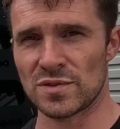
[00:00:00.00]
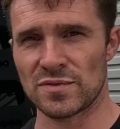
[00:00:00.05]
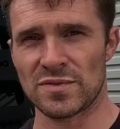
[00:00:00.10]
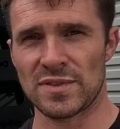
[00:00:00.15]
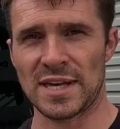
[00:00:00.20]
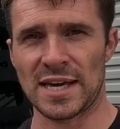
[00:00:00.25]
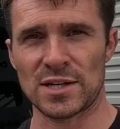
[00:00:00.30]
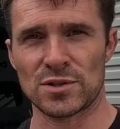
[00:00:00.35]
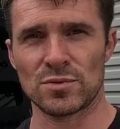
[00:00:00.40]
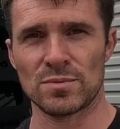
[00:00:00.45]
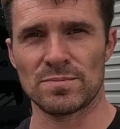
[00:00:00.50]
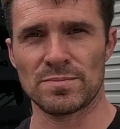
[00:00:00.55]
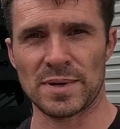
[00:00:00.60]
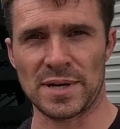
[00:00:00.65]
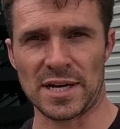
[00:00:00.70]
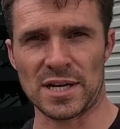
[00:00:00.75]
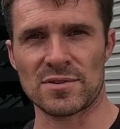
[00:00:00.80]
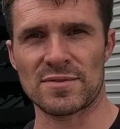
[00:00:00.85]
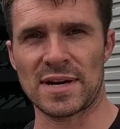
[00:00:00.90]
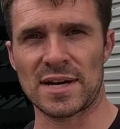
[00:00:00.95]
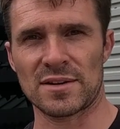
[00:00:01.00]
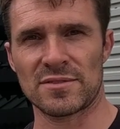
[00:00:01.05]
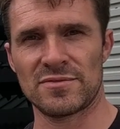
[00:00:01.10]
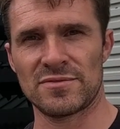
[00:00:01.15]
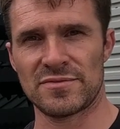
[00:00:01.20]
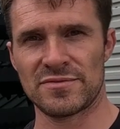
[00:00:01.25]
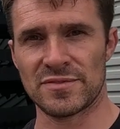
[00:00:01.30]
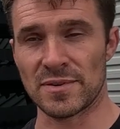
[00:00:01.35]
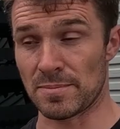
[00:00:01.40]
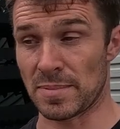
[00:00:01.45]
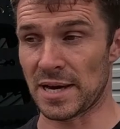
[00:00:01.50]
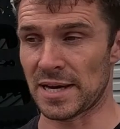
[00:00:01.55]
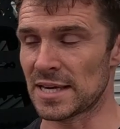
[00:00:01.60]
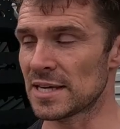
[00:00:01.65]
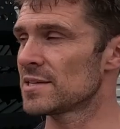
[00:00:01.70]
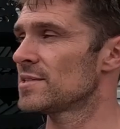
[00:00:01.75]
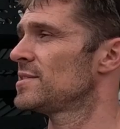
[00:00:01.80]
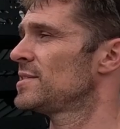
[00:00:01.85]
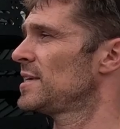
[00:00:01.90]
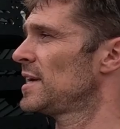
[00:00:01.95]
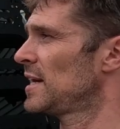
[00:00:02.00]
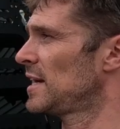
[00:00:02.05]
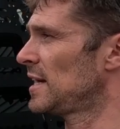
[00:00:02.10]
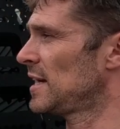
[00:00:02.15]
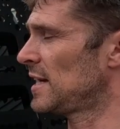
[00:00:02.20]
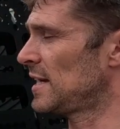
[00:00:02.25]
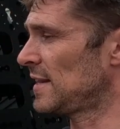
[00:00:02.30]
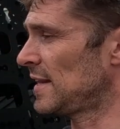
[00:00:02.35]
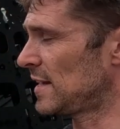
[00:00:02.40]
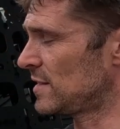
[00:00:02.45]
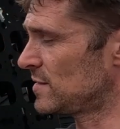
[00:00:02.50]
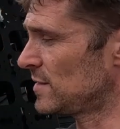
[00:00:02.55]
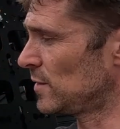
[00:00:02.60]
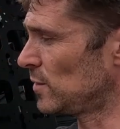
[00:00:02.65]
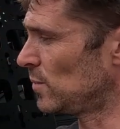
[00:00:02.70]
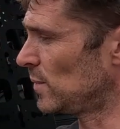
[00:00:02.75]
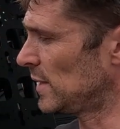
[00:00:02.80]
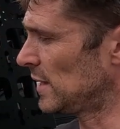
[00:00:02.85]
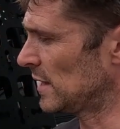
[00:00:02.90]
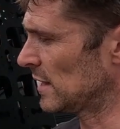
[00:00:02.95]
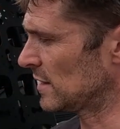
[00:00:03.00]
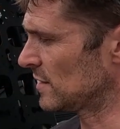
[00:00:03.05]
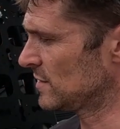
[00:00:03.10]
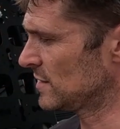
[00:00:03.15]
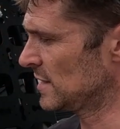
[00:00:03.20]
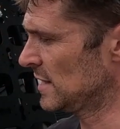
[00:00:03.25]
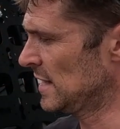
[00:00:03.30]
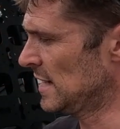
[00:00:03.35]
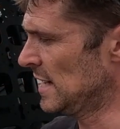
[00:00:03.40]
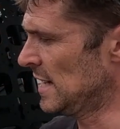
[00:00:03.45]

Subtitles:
of the actual bike rack for bikes. That still works.